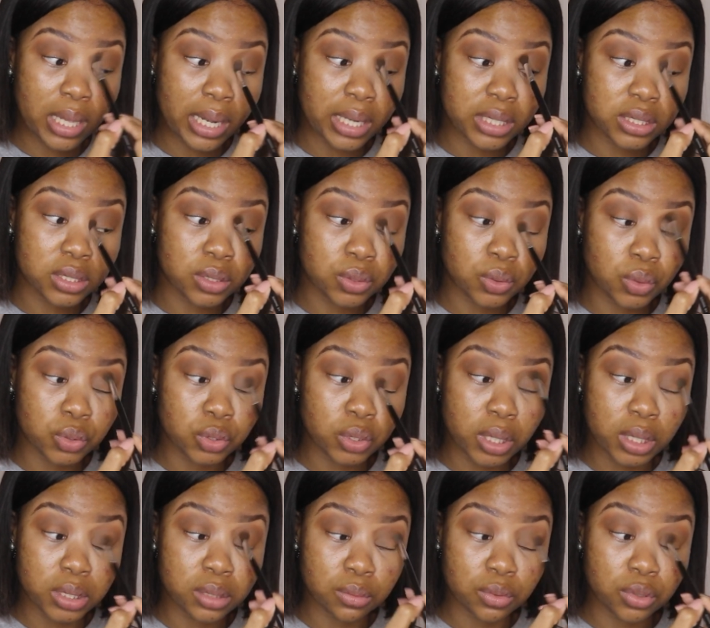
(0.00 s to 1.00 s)
just told you
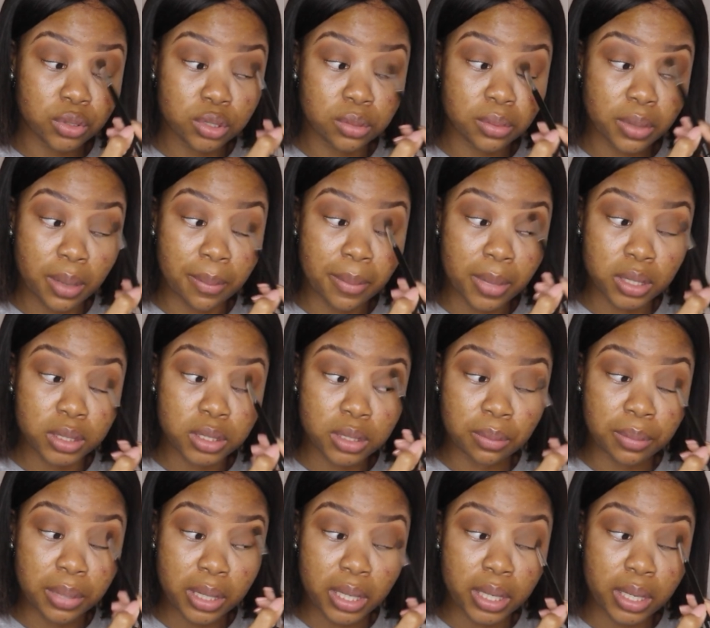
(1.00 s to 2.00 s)
guys, I'm going to be a
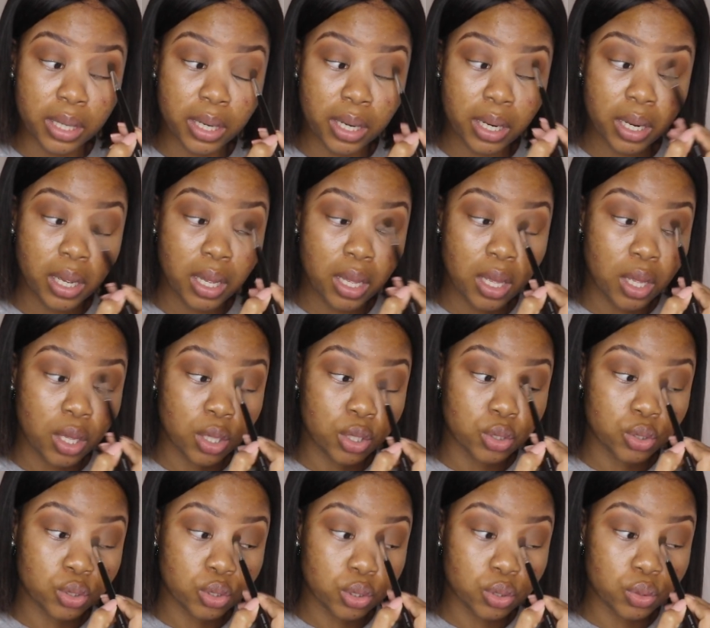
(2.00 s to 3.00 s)
multi-billionaire
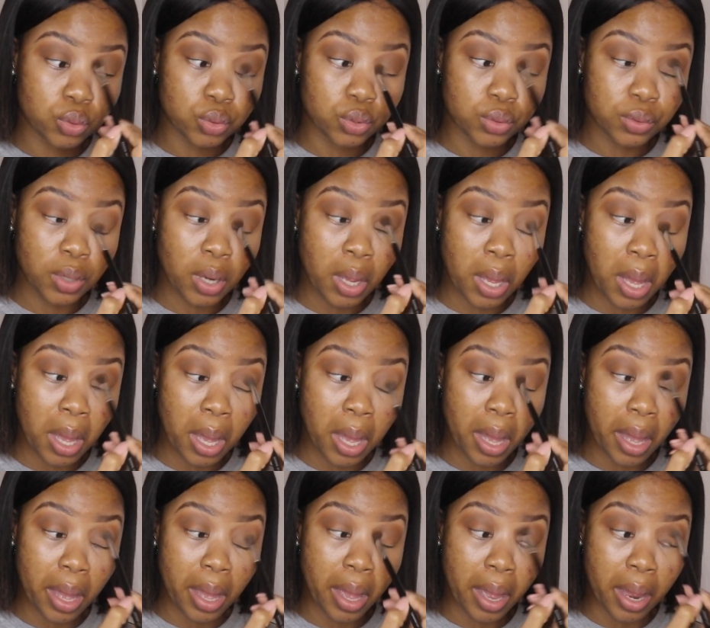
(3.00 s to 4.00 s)
soon,
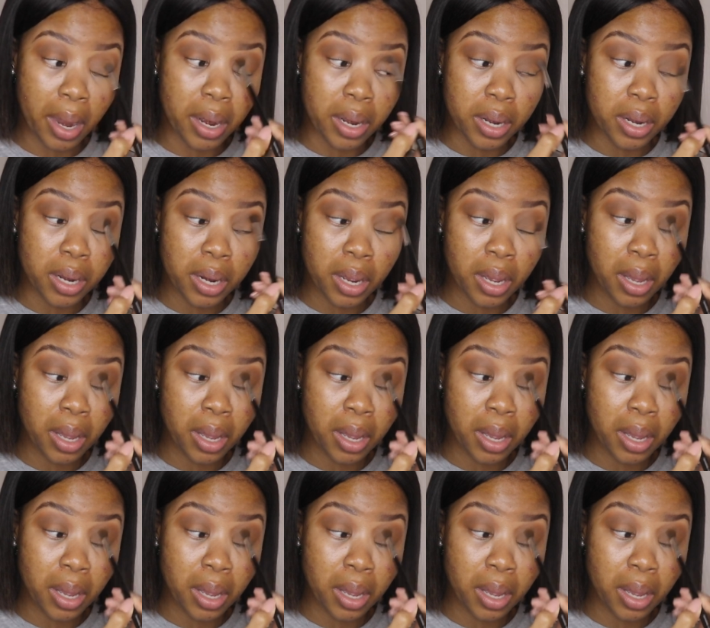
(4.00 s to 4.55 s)
and